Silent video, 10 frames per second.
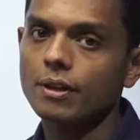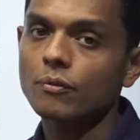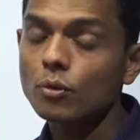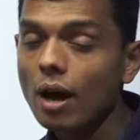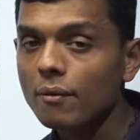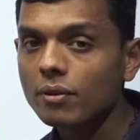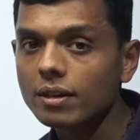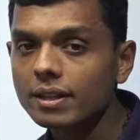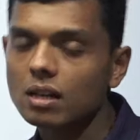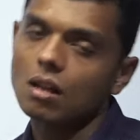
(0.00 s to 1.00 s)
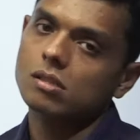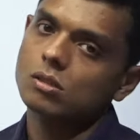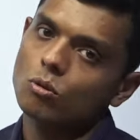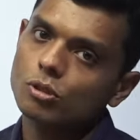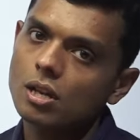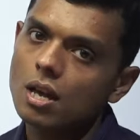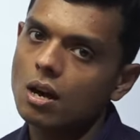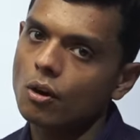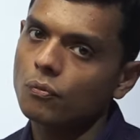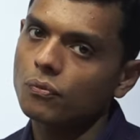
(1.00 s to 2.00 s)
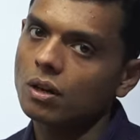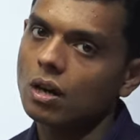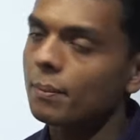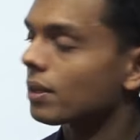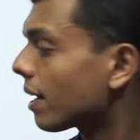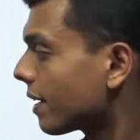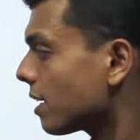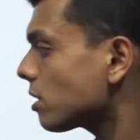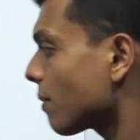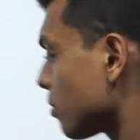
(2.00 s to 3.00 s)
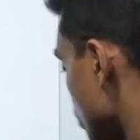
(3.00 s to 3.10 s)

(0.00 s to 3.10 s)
if you have read the class notes of Amrita IAS. I will